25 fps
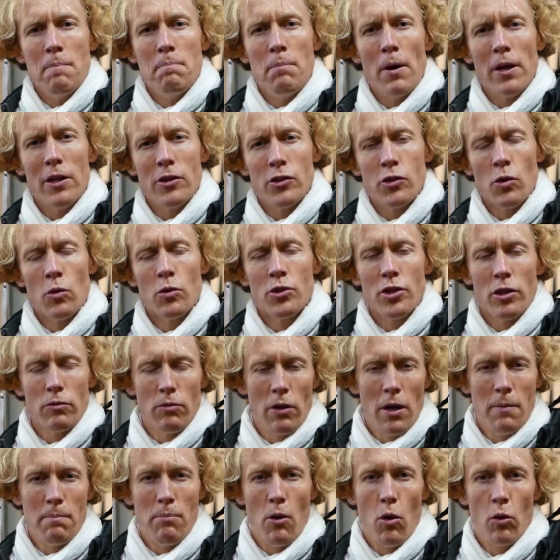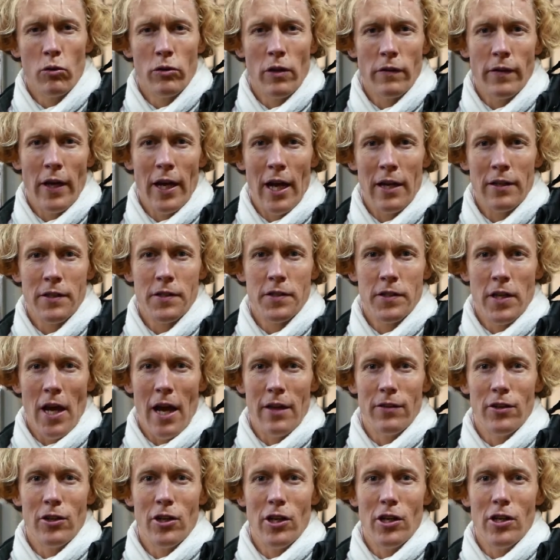But it's also really important that they
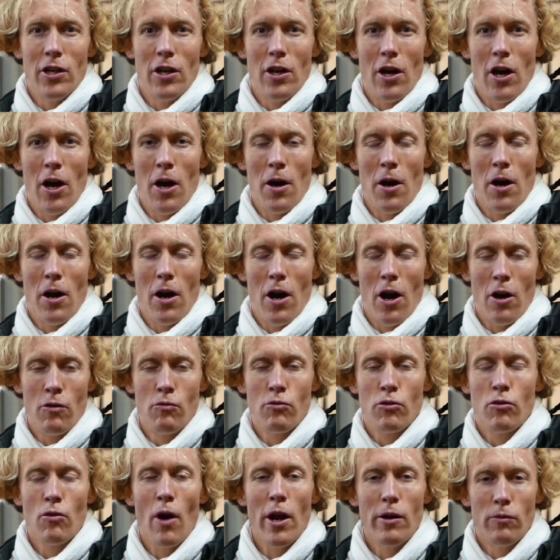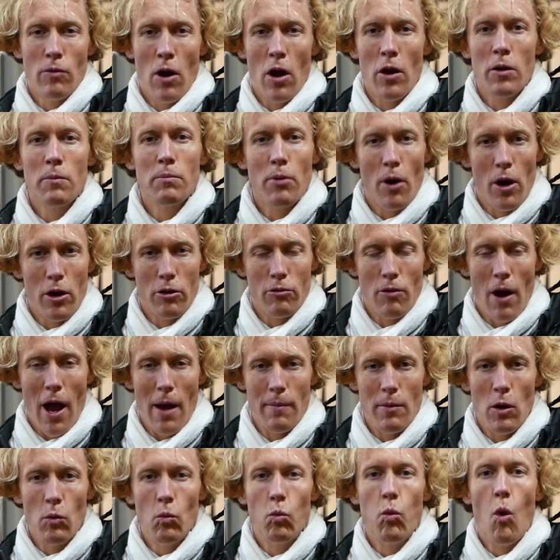understand that a great rowing
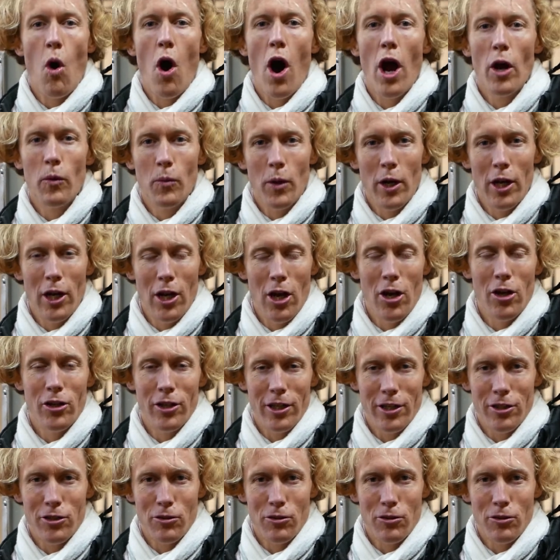program and why we're learning